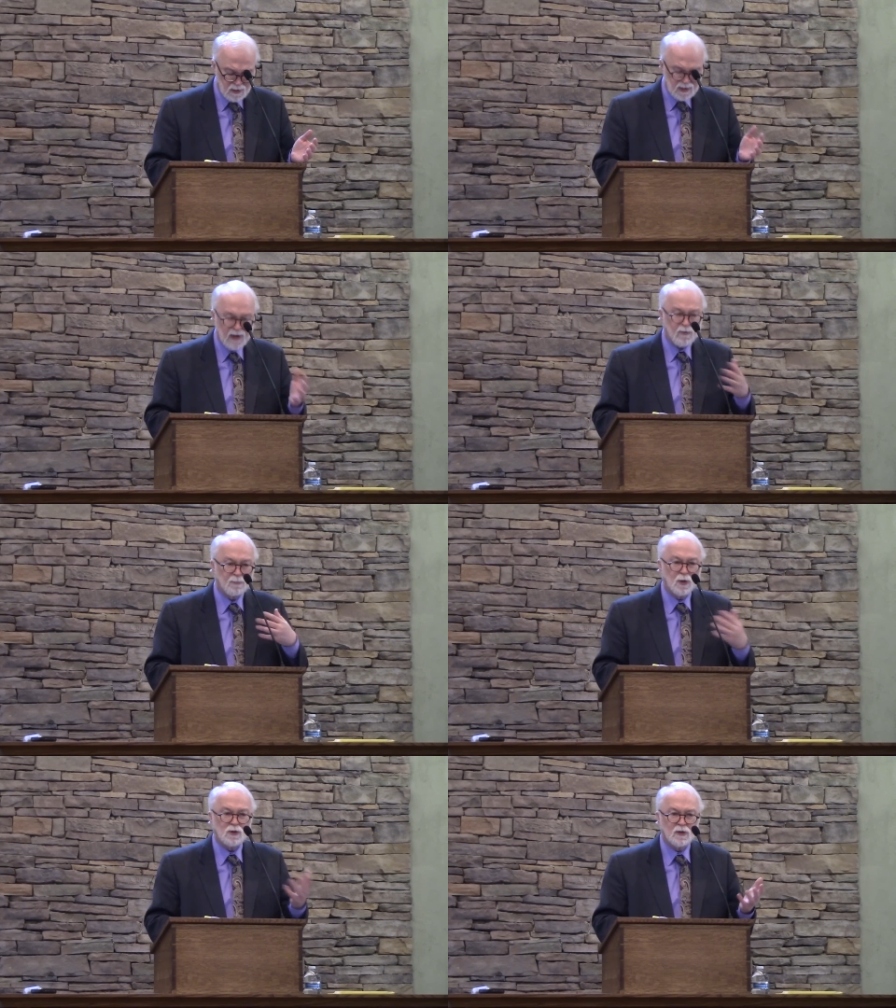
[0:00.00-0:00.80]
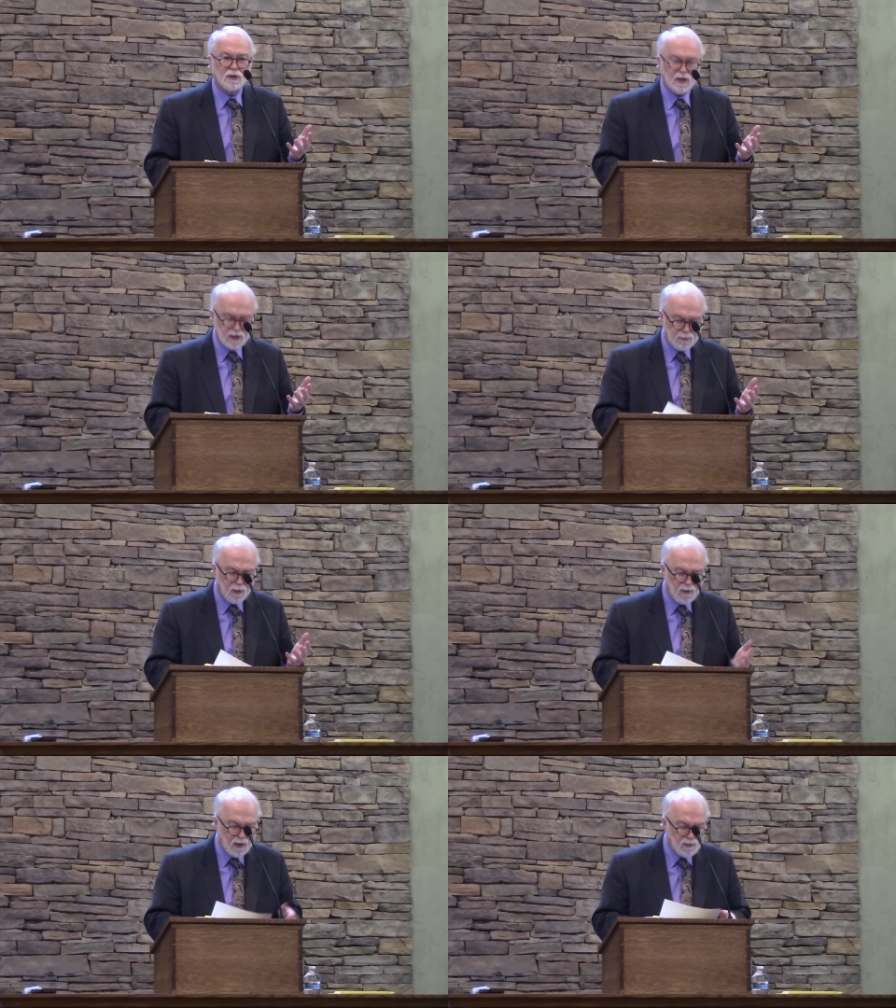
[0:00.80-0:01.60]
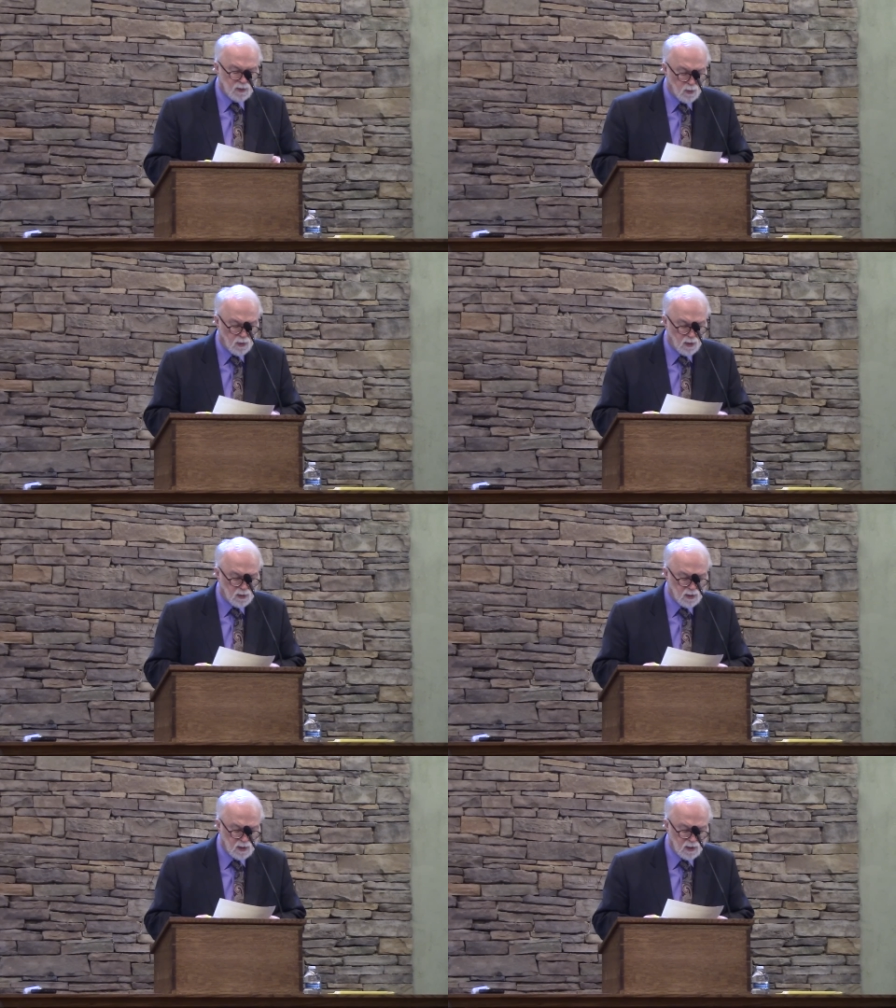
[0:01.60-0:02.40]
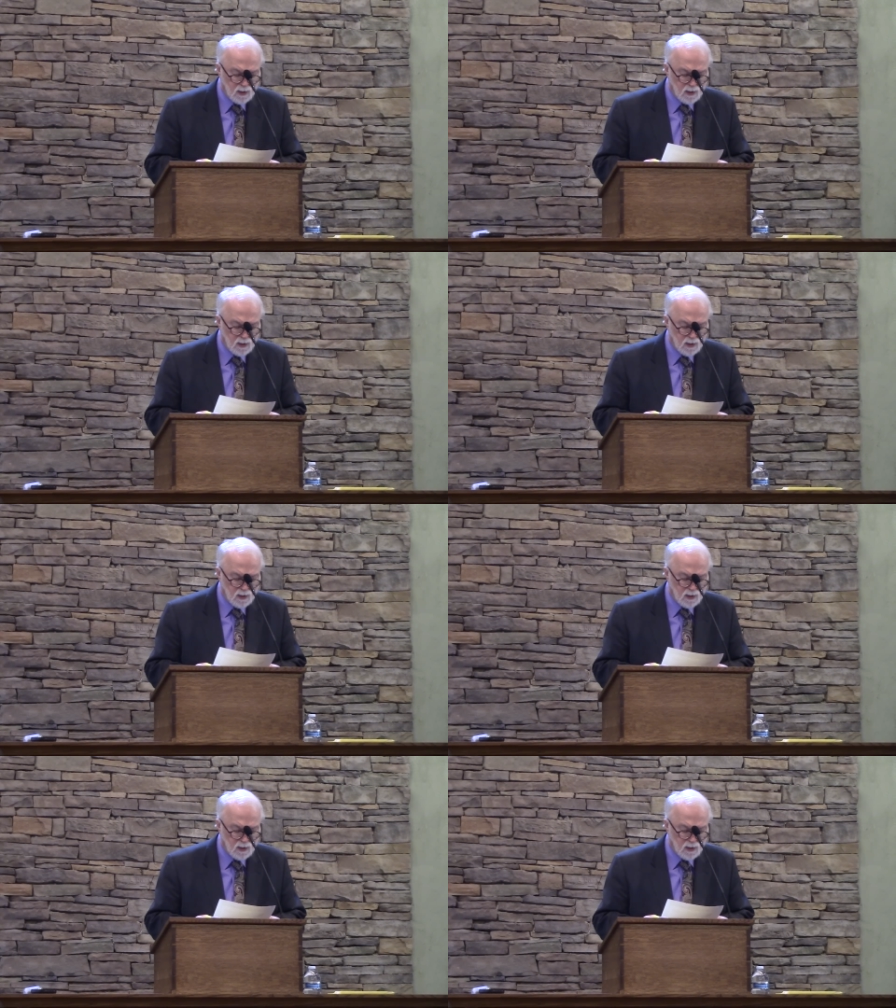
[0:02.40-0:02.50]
It's kind of a personal testimony of how this worked